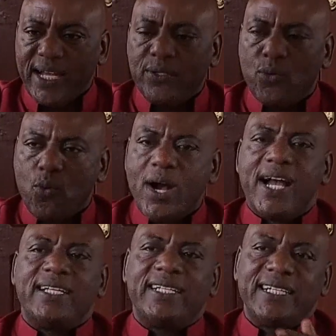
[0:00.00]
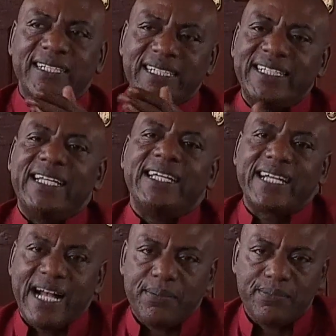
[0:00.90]
had one
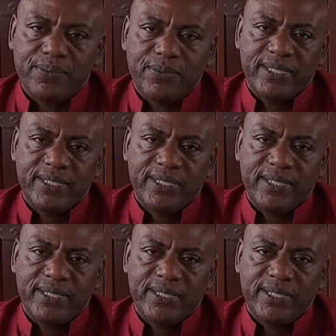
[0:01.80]
detaining camp.